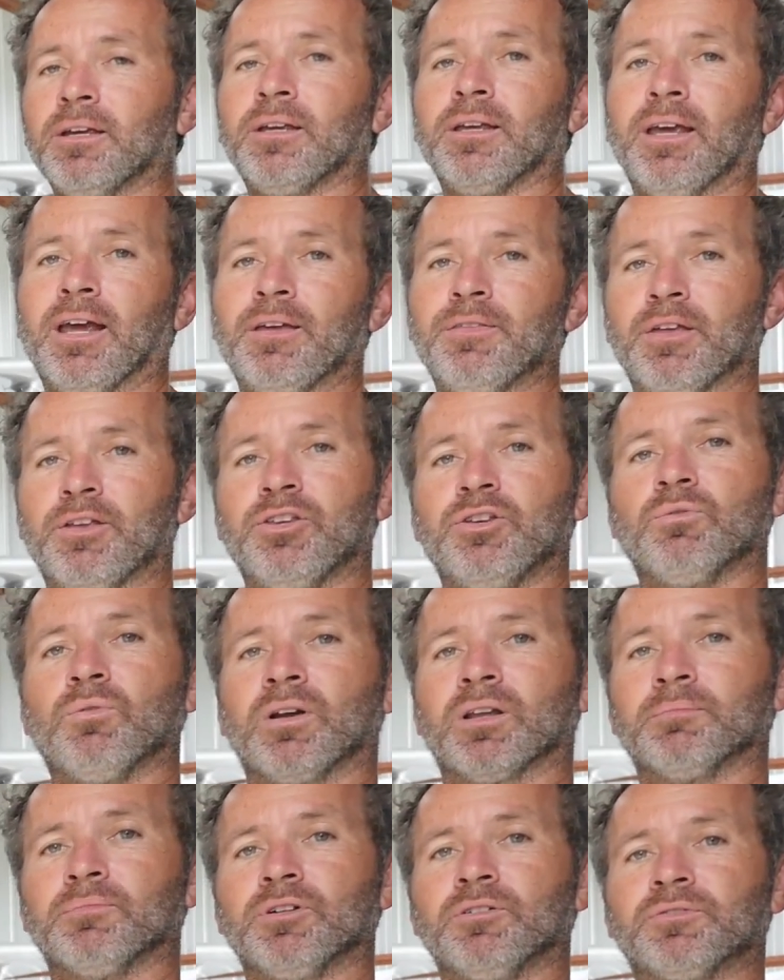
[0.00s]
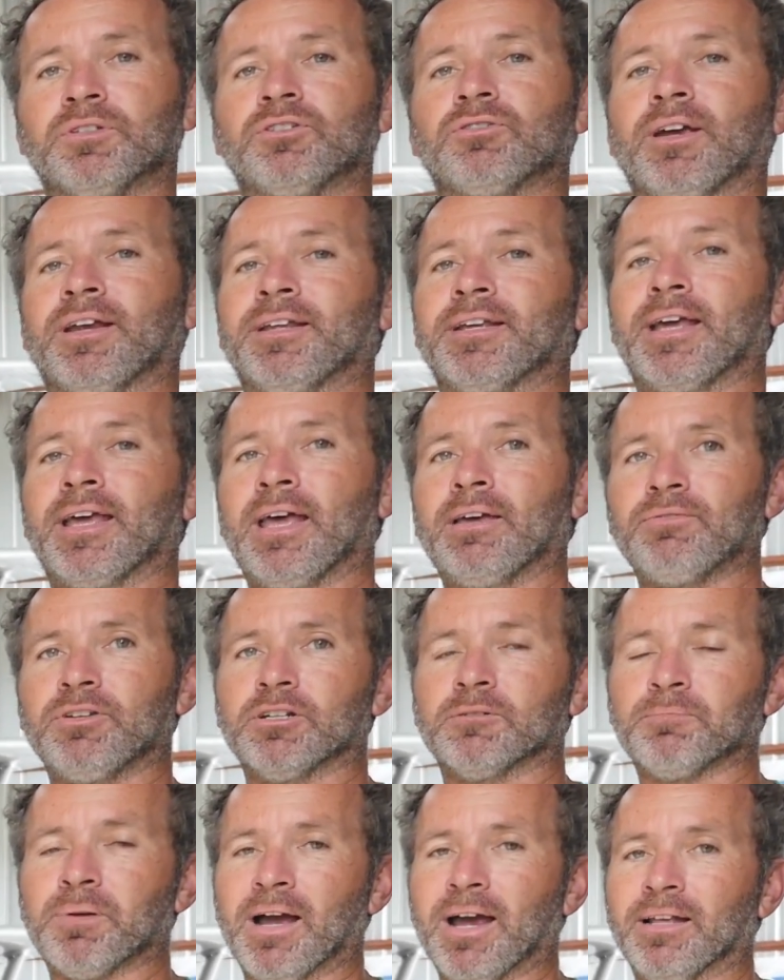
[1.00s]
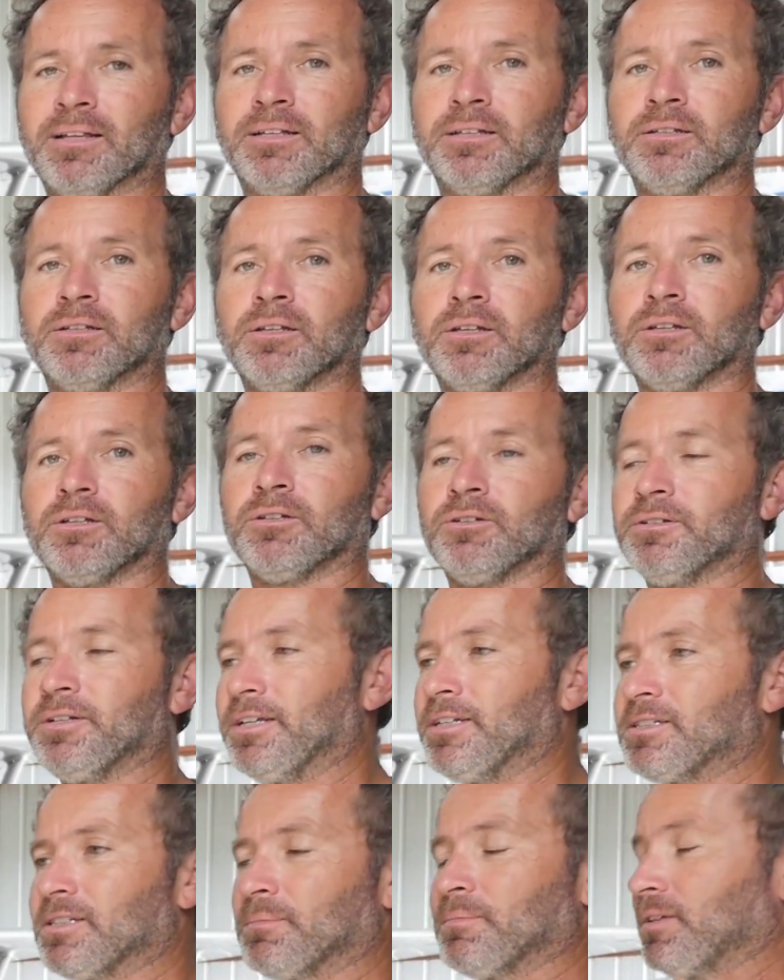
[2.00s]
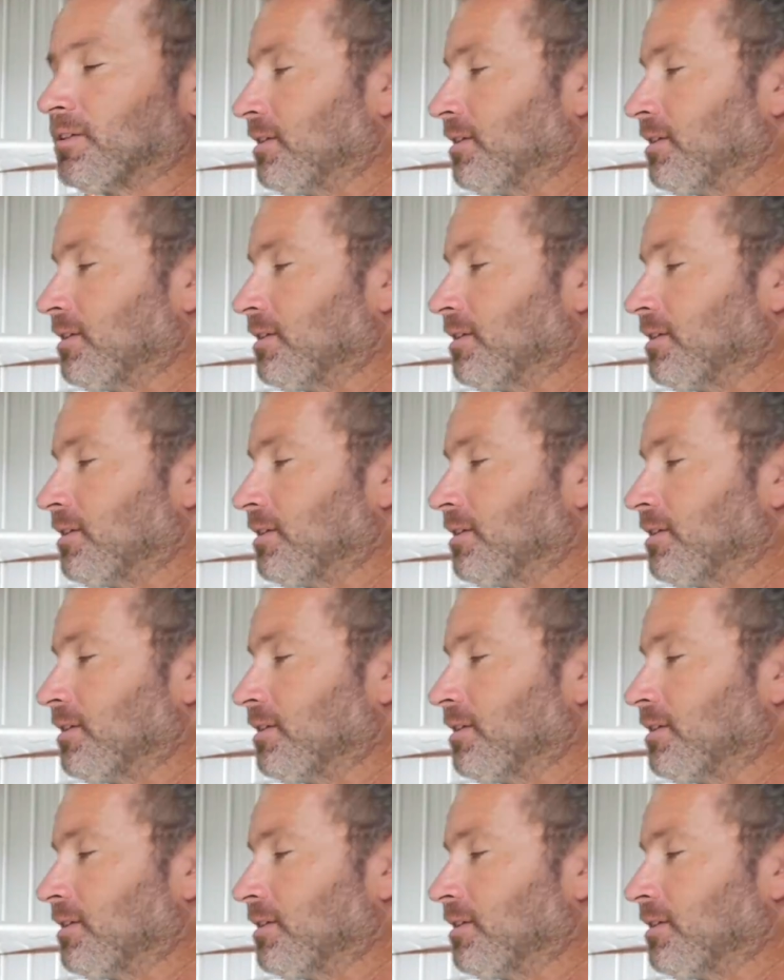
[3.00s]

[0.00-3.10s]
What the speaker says: and then you want to move to training a heavier pilot who needs something